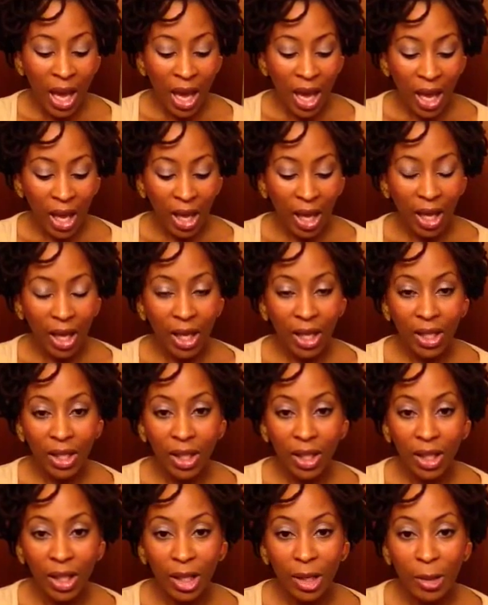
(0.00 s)
and
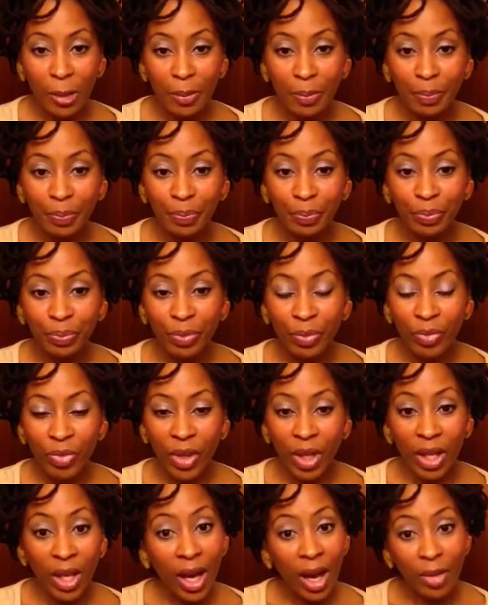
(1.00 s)
um,
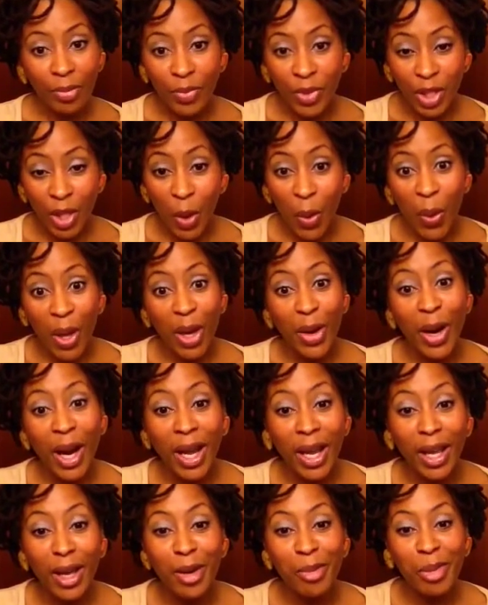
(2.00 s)
yeah, so here I
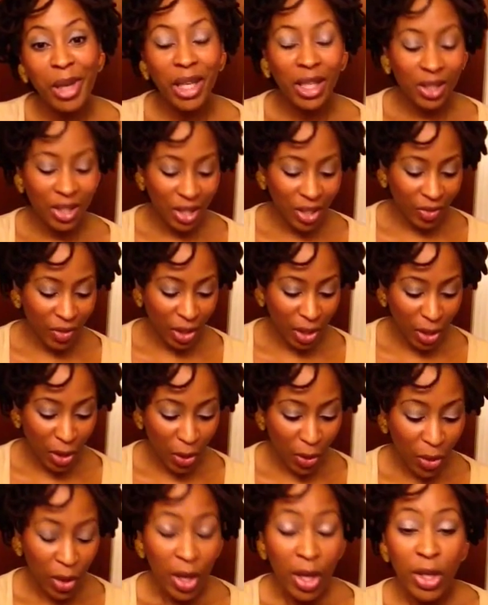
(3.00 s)
am making this
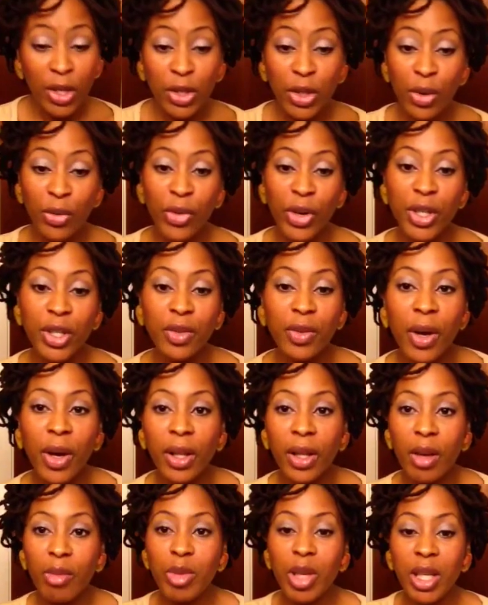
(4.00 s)
video. So first of all,
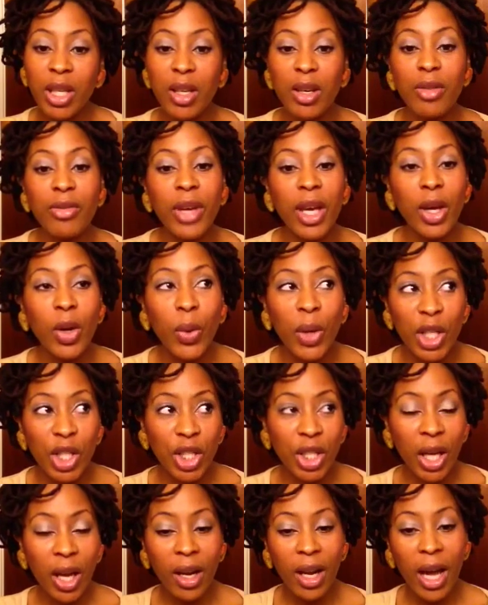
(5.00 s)
let me give a quick
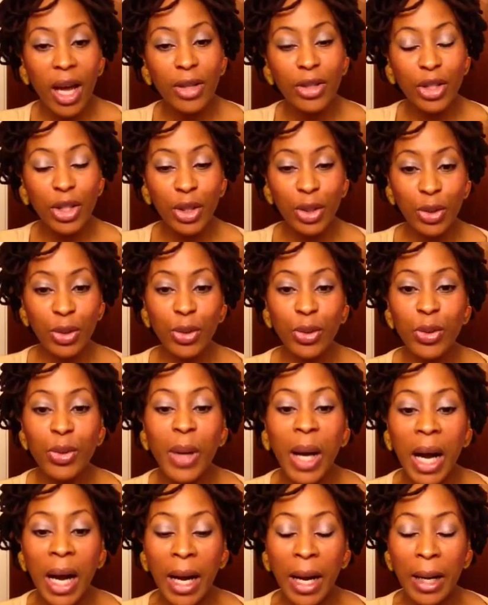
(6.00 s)
shout out to
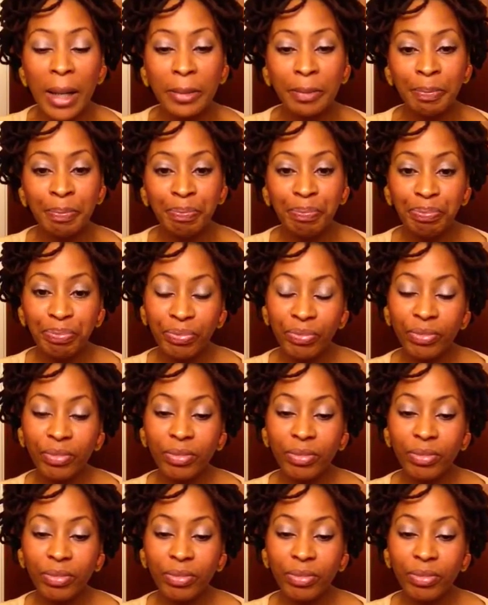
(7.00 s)
um,